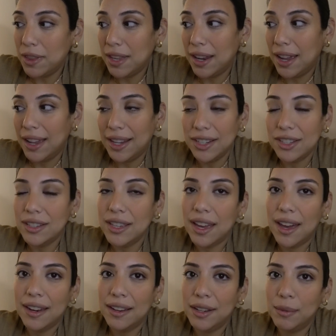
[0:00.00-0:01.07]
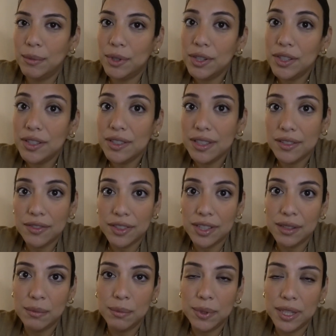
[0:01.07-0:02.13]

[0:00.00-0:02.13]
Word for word: that I actually had an emergency fund in